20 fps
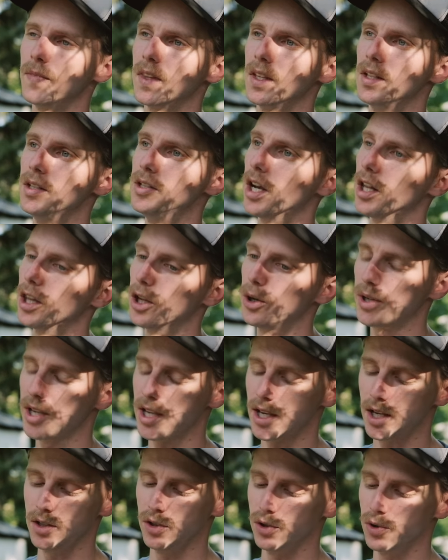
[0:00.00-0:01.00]
Yellow
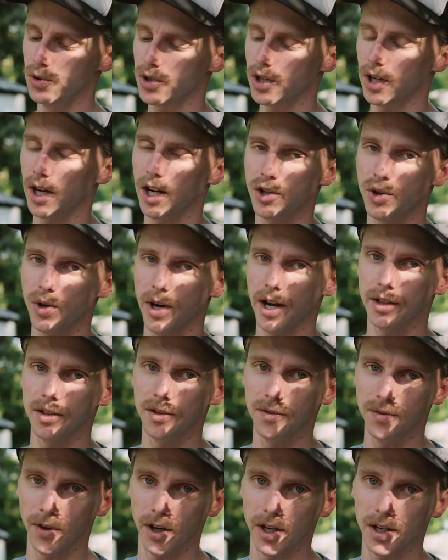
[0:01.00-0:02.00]
can't use
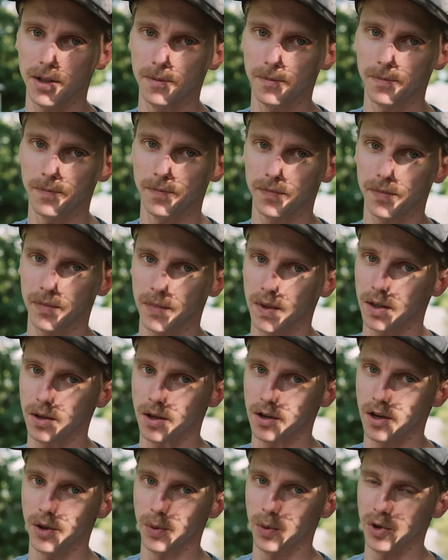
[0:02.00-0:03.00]
contracted freight.
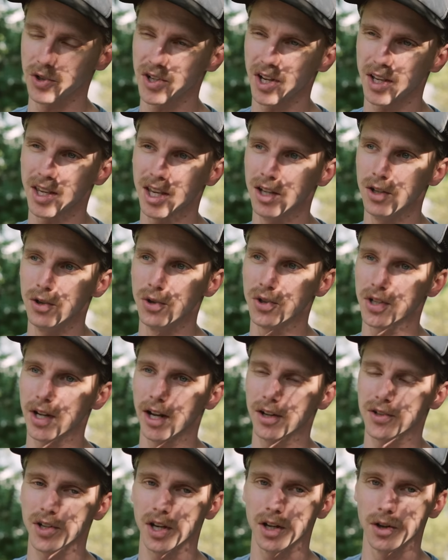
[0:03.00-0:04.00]
In other words, they can't use an
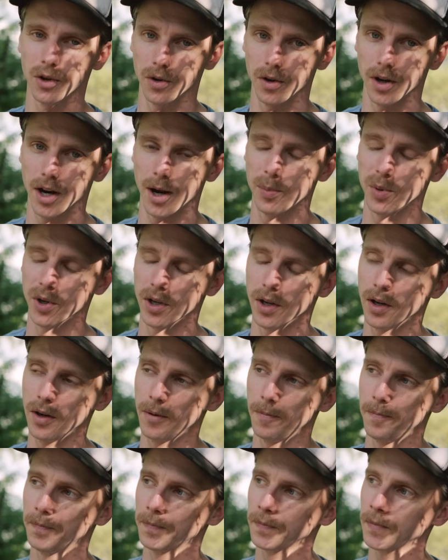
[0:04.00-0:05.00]
outside owner operator.
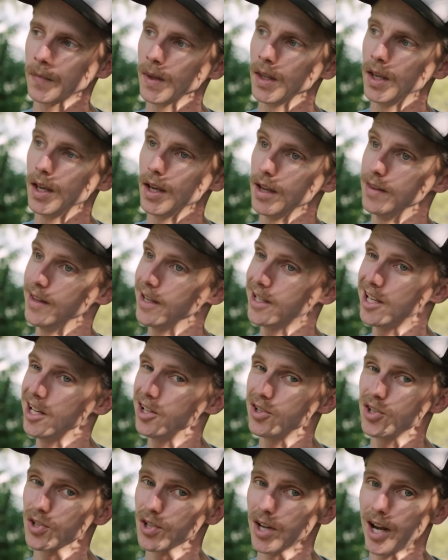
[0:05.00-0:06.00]
And they
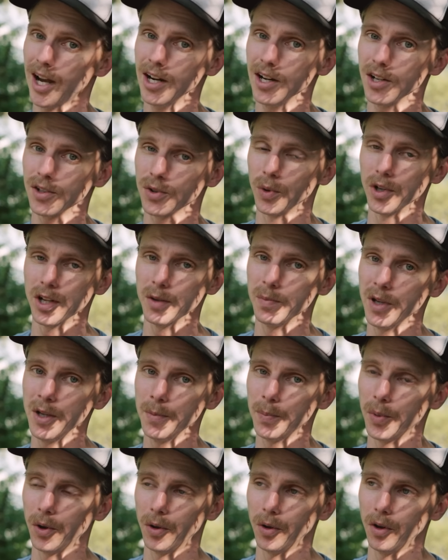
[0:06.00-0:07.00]
can't just hire 20
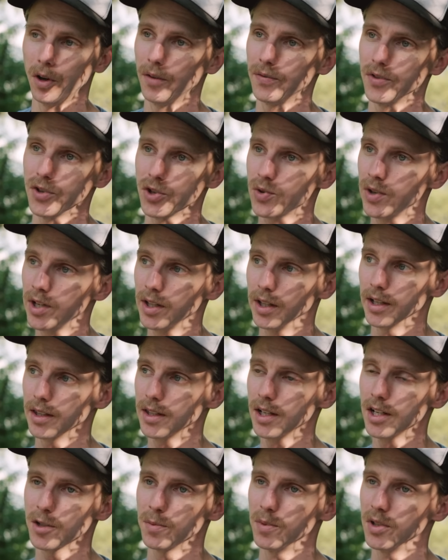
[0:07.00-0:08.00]
people off the street like
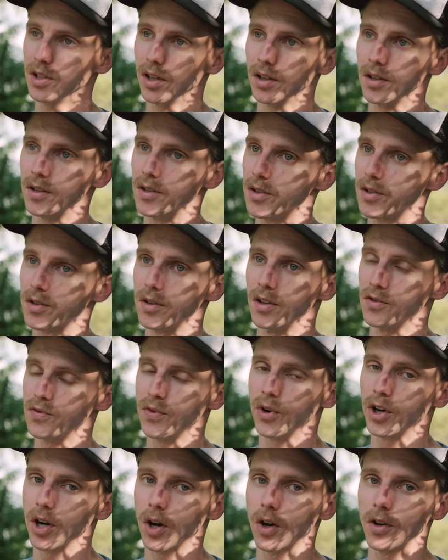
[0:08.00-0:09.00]
this because it's
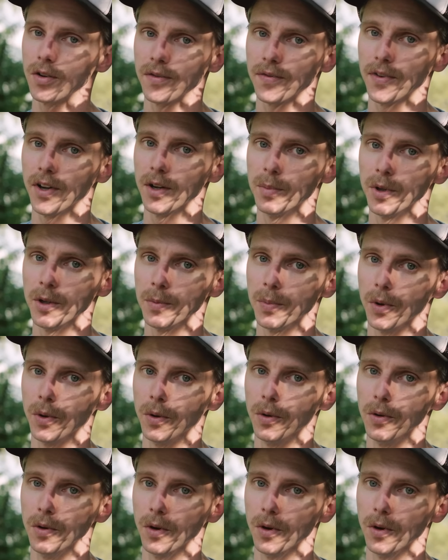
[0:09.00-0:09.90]
very hard to find people who